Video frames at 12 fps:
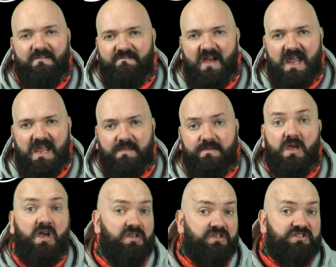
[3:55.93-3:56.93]
faith
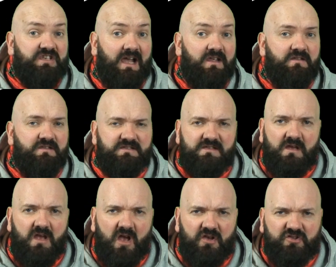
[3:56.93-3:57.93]
and science
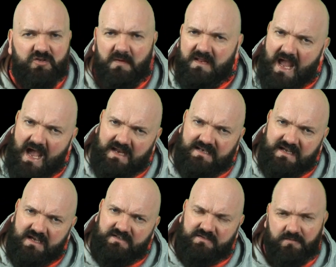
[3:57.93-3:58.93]
and some of the
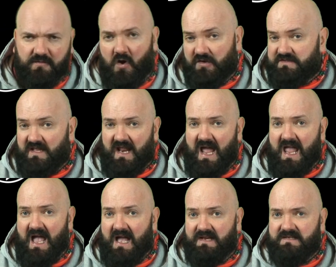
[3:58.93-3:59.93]
ideas and thoughts that I
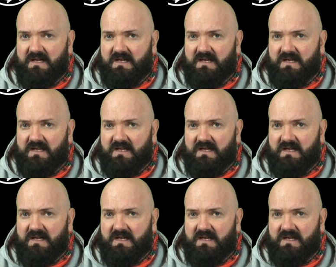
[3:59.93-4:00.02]
had